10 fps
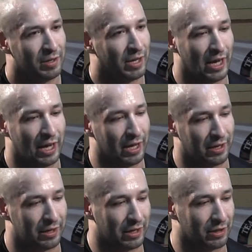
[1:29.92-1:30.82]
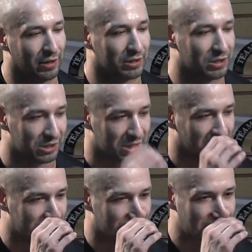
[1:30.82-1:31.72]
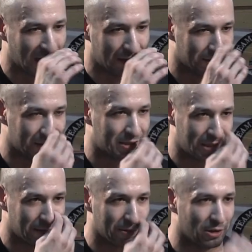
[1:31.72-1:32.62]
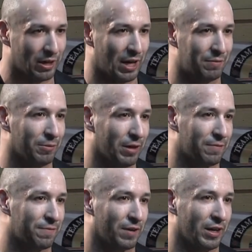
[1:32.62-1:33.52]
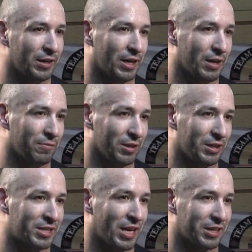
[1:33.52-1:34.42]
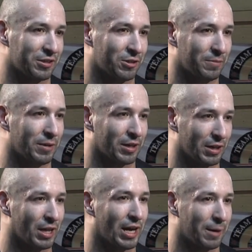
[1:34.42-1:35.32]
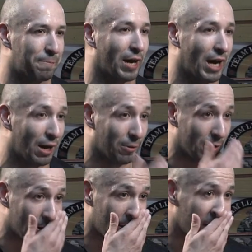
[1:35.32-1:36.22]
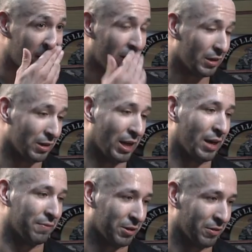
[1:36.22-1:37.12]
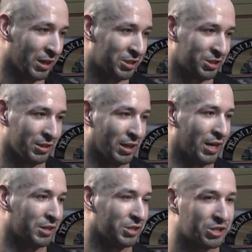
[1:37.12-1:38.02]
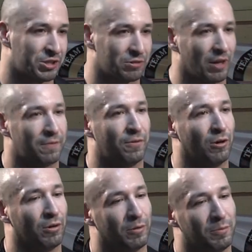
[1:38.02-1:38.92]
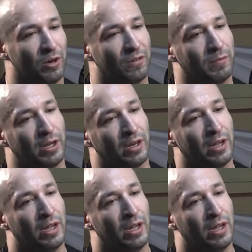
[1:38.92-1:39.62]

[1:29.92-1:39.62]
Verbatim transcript: and it looked just like a kind of a typical heavyweight fight, not really technical, but a lot of power a lot of aggression, a lot of just straightforward movement.